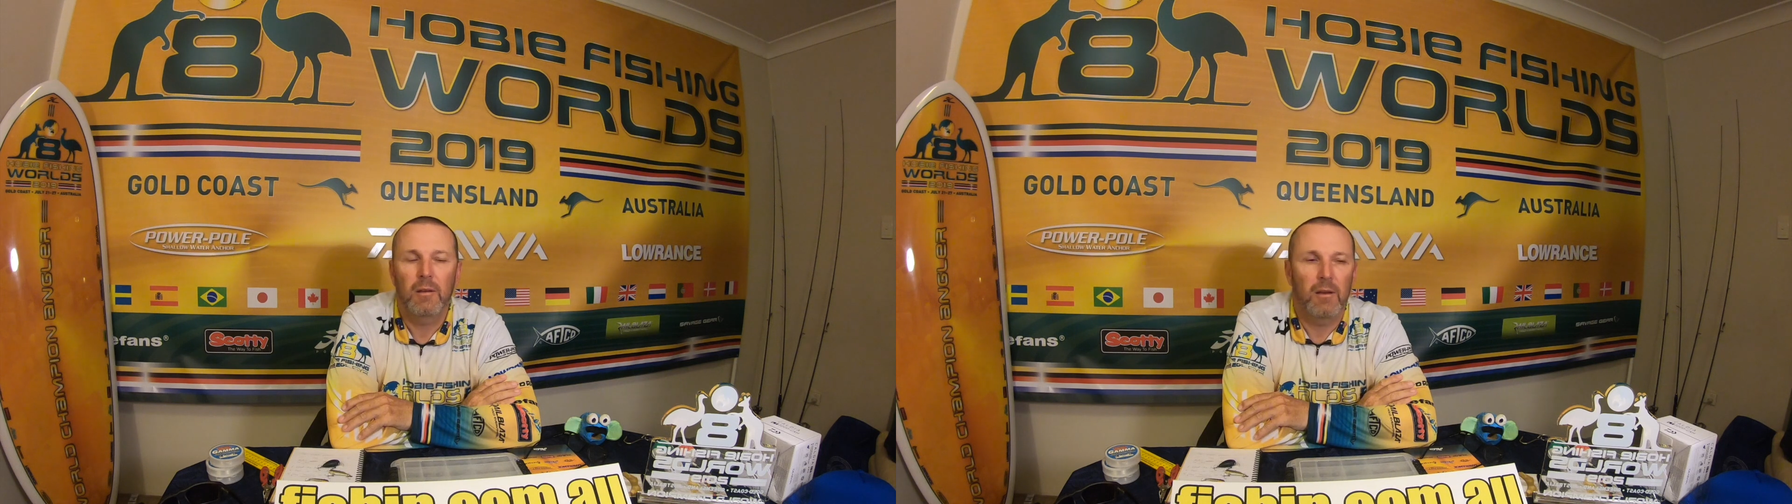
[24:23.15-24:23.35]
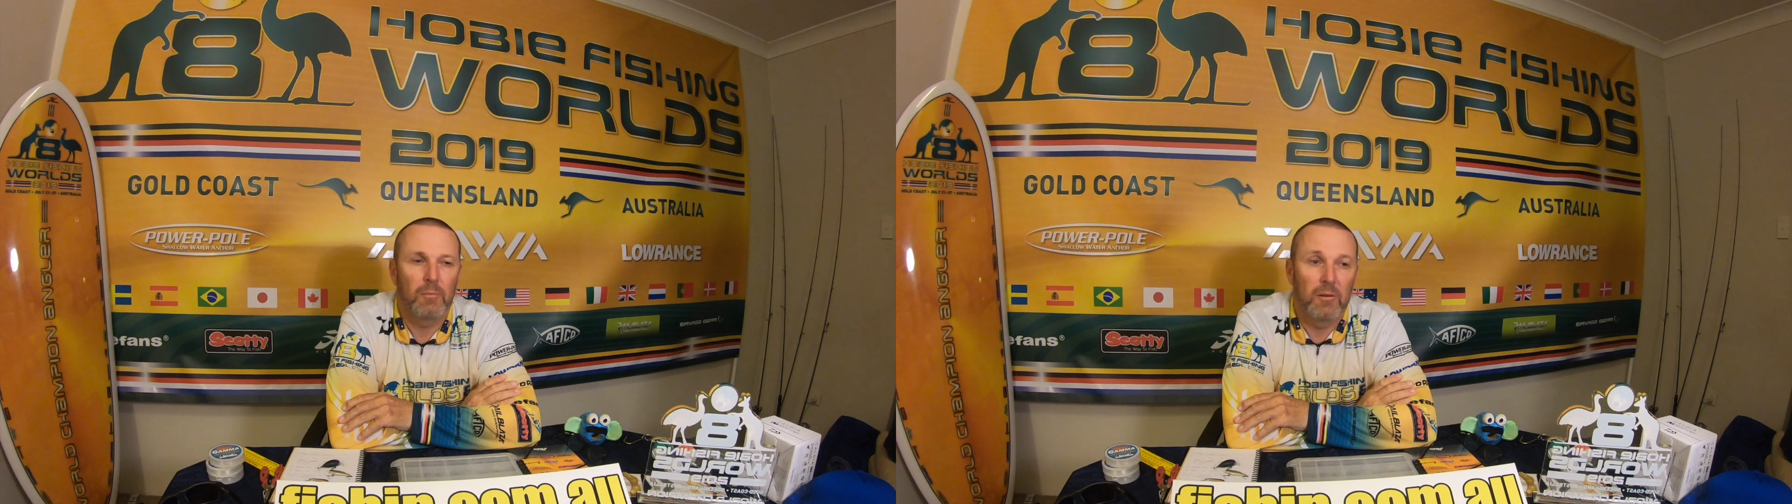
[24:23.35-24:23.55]

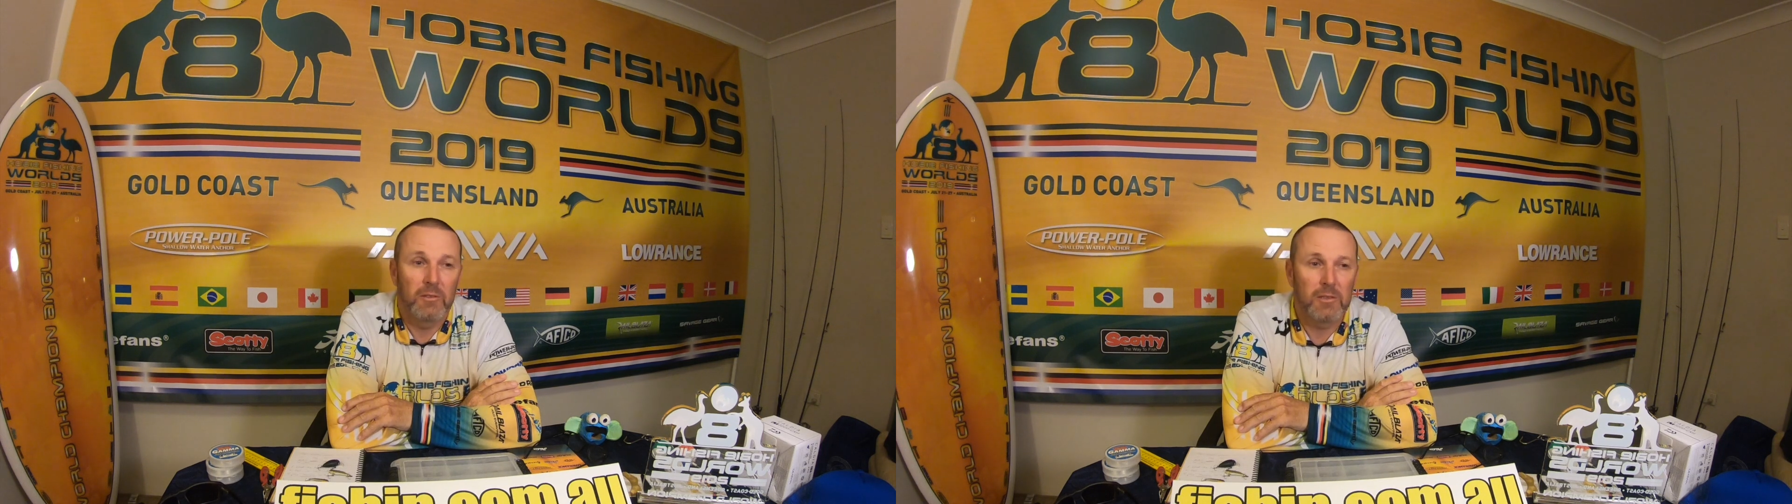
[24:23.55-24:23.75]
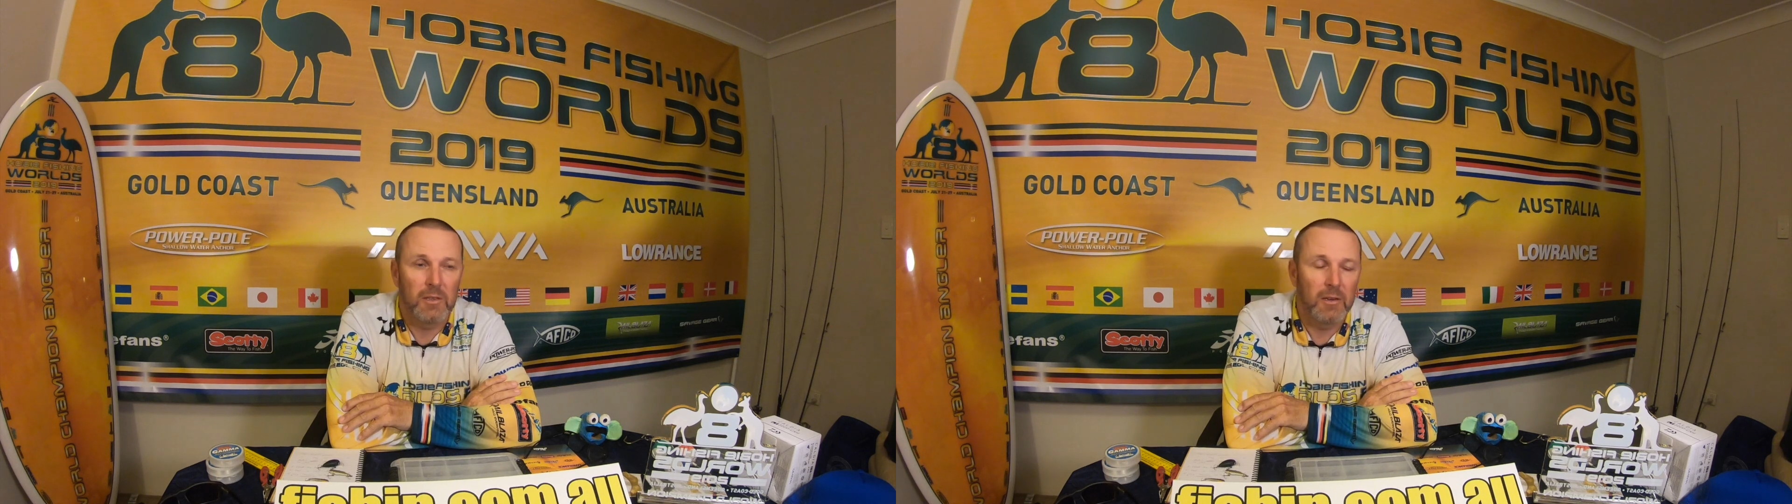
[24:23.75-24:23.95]

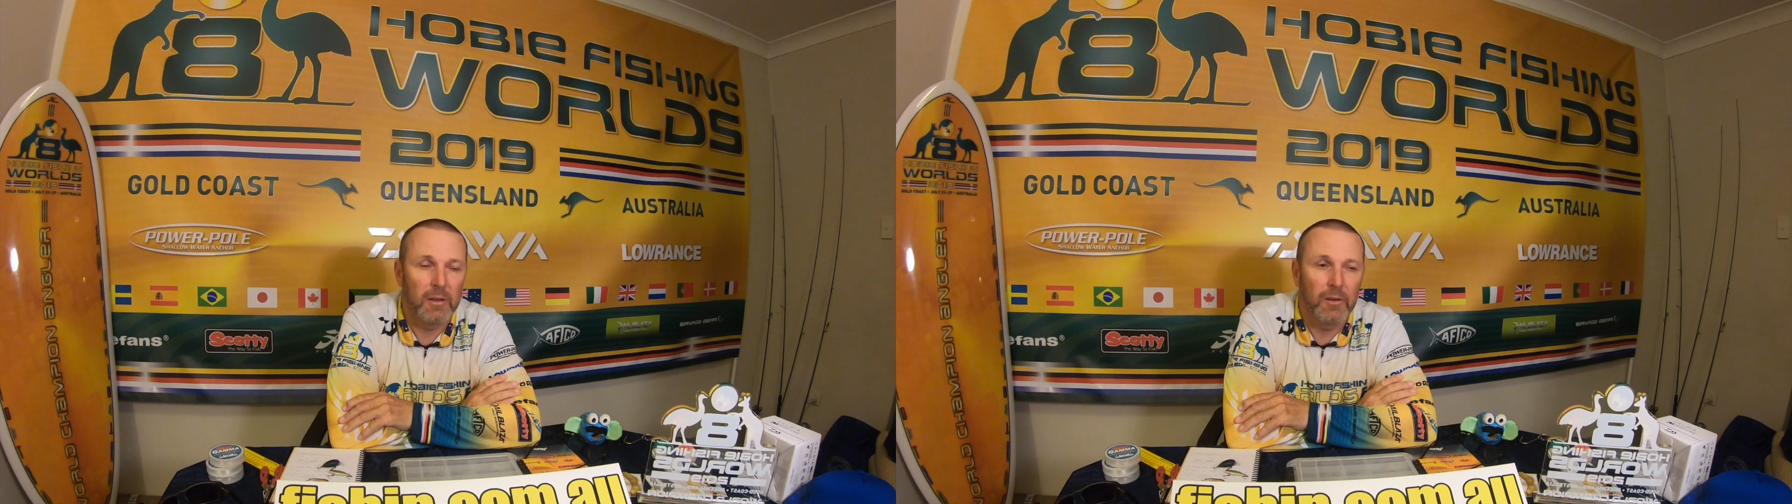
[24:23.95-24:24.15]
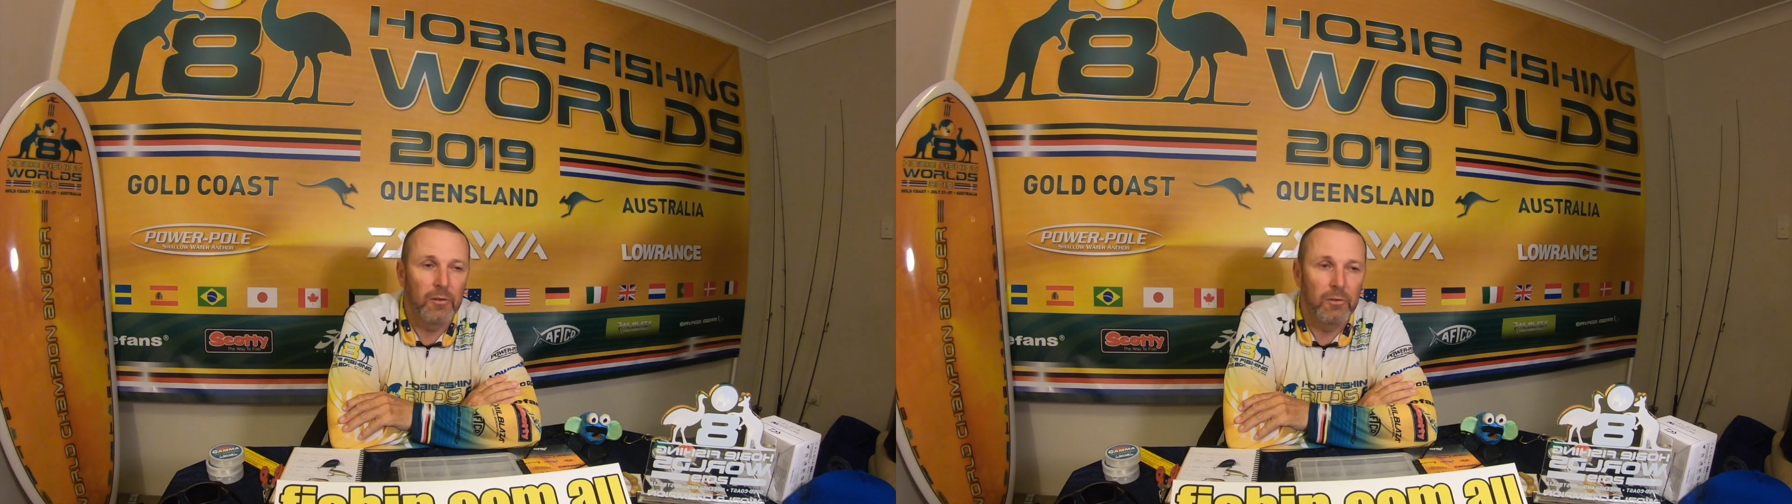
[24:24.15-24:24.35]
obviously didn't
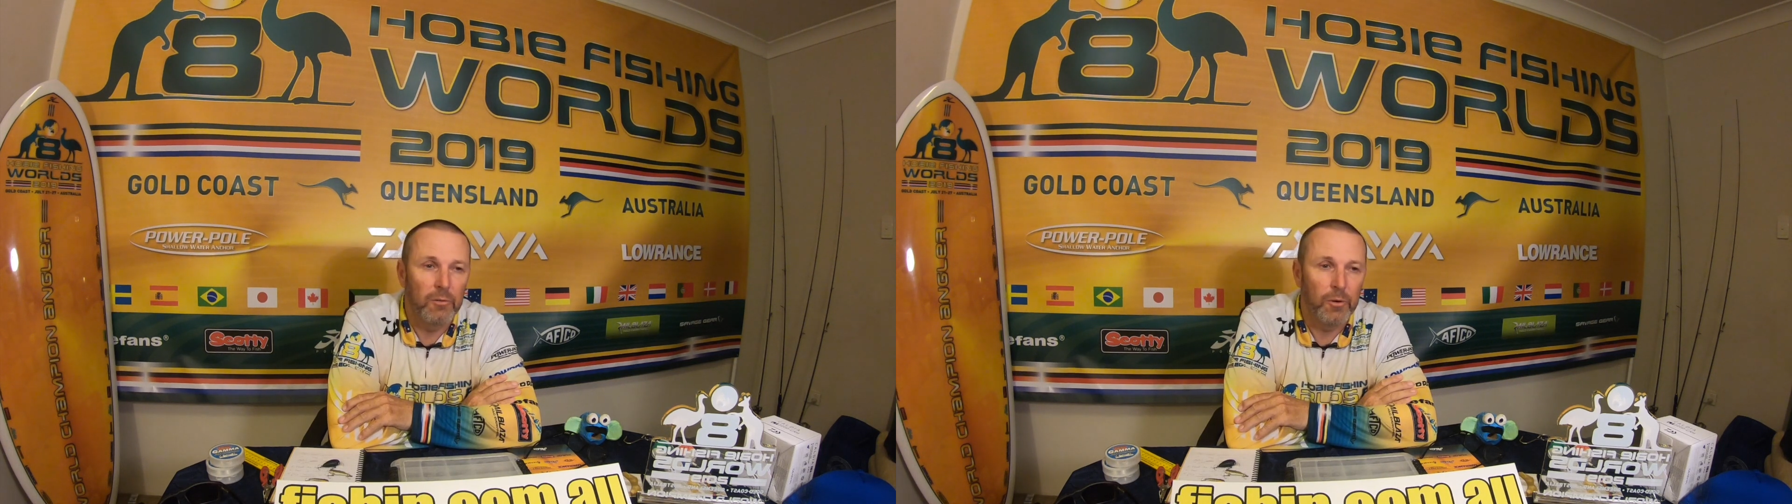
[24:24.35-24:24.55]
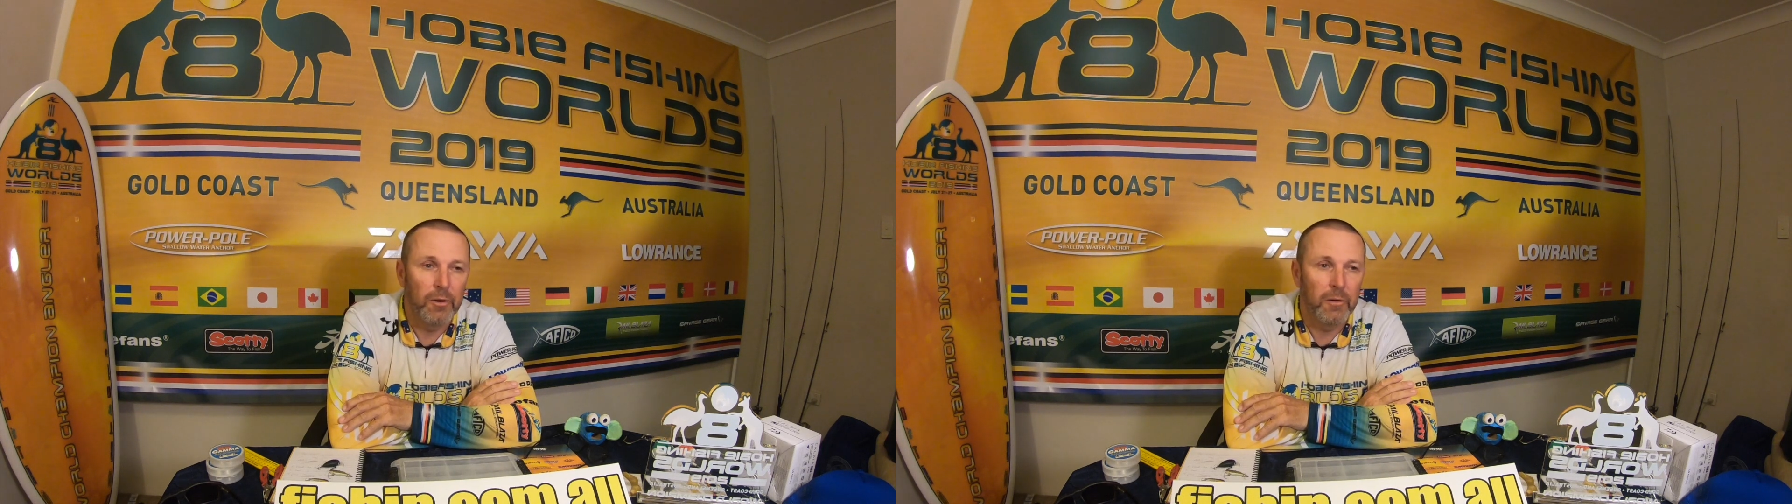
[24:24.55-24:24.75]
know who you
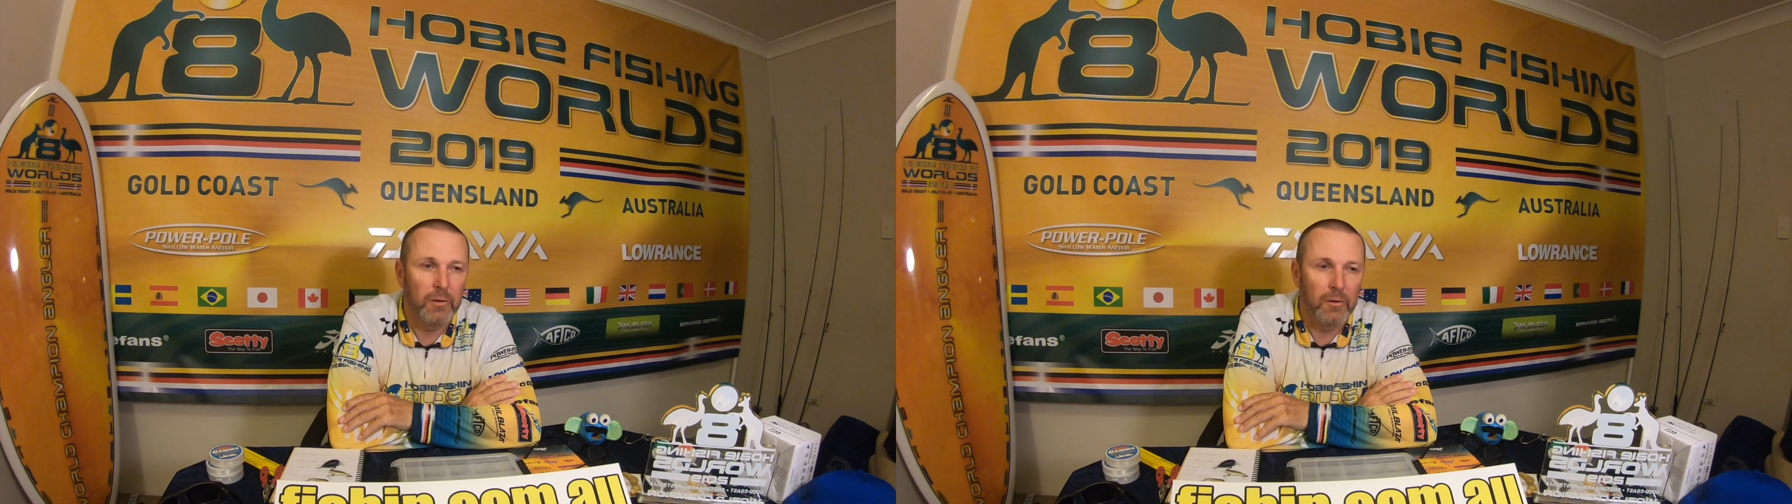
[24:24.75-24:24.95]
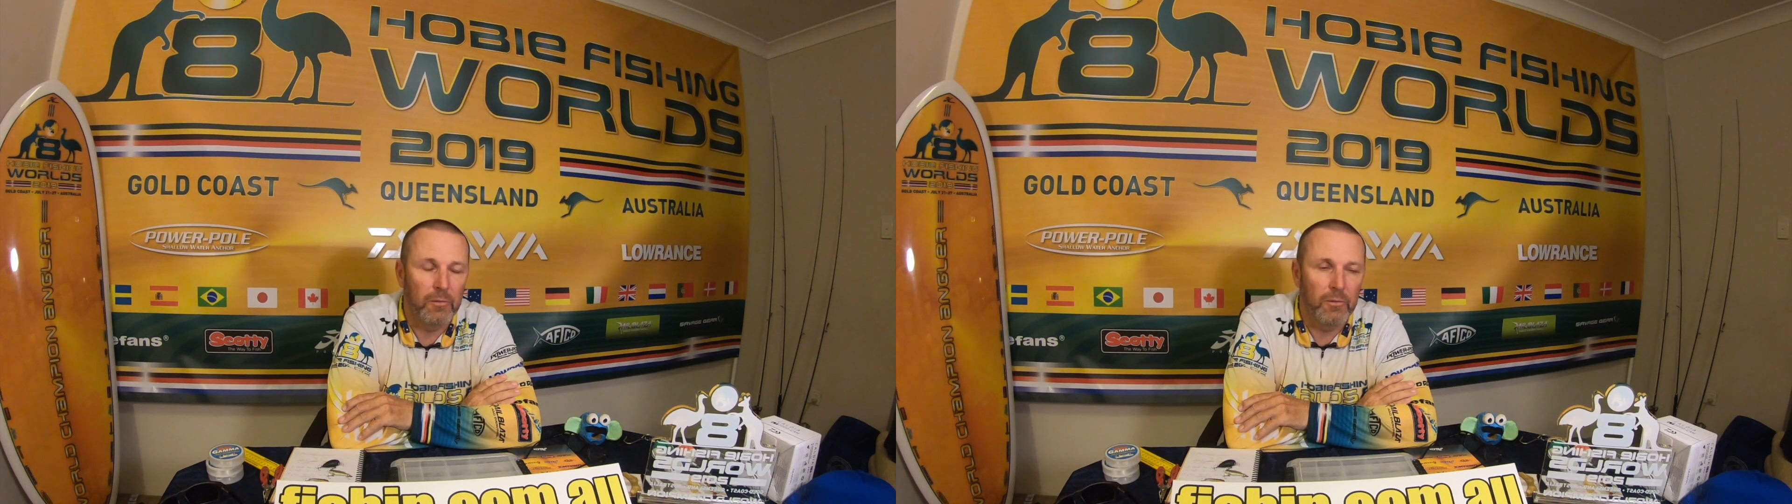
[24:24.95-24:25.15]
were,